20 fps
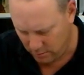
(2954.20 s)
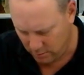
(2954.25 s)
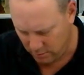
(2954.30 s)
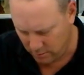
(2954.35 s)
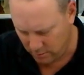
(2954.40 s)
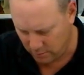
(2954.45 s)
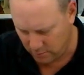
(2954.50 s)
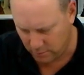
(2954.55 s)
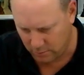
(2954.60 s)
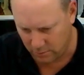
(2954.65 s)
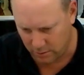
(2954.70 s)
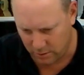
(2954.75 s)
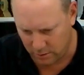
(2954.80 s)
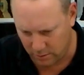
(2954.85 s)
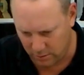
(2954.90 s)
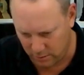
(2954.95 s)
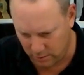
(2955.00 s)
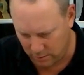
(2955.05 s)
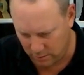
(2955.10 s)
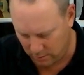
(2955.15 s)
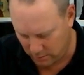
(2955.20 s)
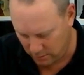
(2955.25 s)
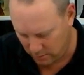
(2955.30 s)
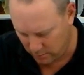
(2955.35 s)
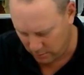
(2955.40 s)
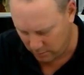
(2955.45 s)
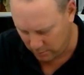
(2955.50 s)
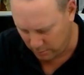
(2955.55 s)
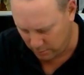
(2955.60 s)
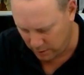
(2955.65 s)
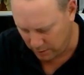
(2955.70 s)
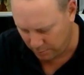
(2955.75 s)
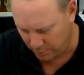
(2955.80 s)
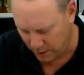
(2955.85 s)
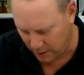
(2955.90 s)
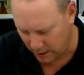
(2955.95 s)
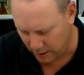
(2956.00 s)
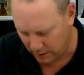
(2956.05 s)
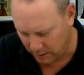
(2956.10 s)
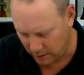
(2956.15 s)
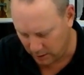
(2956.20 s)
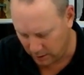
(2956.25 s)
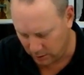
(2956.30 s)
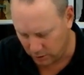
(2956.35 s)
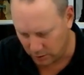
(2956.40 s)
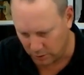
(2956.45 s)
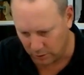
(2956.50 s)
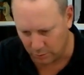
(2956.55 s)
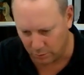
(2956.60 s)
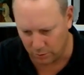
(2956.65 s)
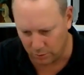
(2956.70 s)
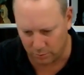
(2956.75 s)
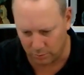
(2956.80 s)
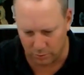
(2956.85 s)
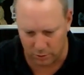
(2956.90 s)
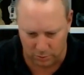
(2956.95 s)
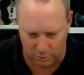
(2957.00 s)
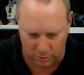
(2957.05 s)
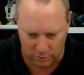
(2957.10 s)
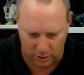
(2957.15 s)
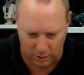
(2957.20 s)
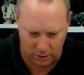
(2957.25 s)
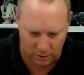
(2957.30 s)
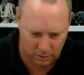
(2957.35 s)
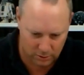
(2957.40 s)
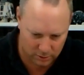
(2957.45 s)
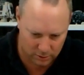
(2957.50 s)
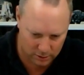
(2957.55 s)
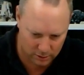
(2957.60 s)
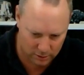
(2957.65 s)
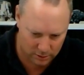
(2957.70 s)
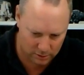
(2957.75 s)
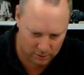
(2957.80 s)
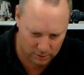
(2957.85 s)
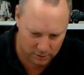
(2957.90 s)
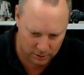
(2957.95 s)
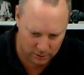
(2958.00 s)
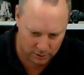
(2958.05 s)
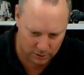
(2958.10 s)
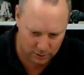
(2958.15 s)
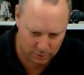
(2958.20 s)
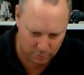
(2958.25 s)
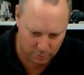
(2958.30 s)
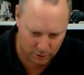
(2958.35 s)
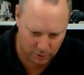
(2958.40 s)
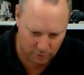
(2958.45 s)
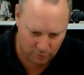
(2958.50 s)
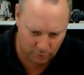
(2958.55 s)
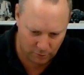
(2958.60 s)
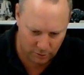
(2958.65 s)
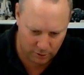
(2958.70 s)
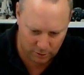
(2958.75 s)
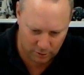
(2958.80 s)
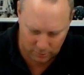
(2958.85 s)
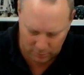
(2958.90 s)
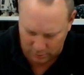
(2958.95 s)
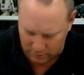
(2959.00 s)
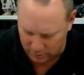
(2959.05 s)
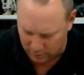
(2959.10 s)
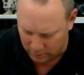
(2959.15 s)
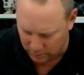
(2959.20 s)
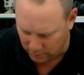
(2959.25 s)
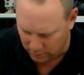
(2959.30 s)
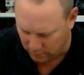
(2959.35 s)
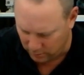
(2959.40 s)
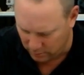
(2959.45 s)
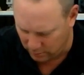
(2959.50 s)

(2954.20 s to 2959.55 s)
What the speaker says: All right. I better pay attention to what I'm doing here because this is a bit critical, isn't it?